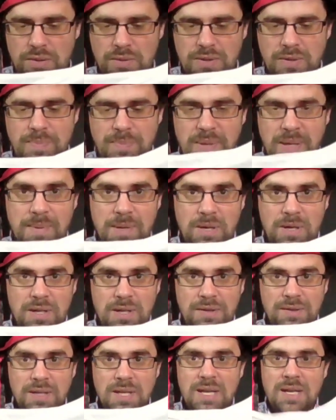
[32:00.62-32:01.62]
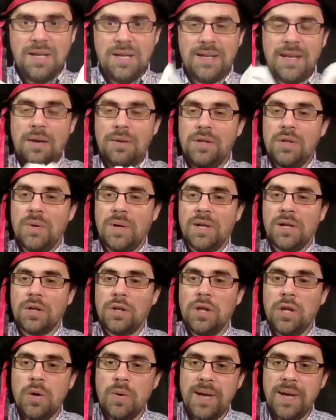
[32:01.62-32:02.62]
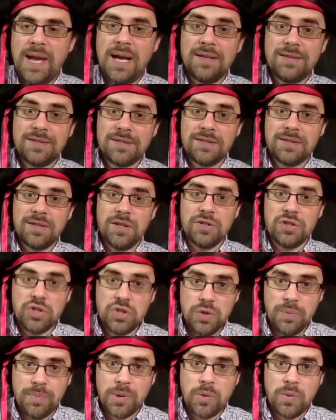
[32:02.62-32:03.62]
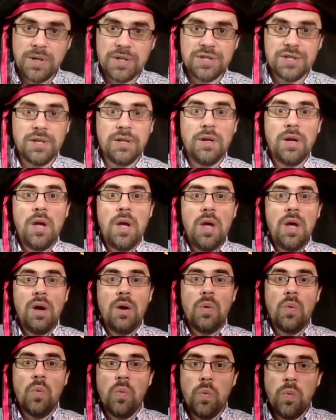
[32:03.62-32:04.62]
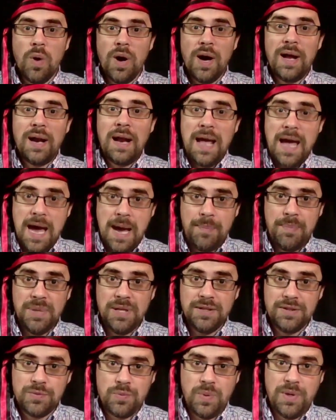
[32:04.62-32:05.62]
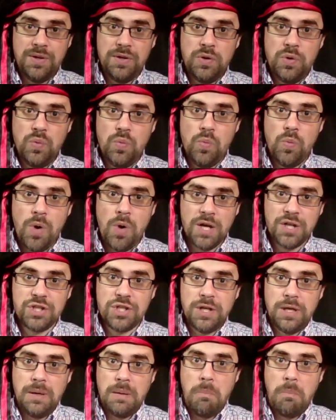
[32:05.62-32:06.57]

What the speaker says: the pigment on. Now, you know what? Chloe asks a super question. What happens when you wash it?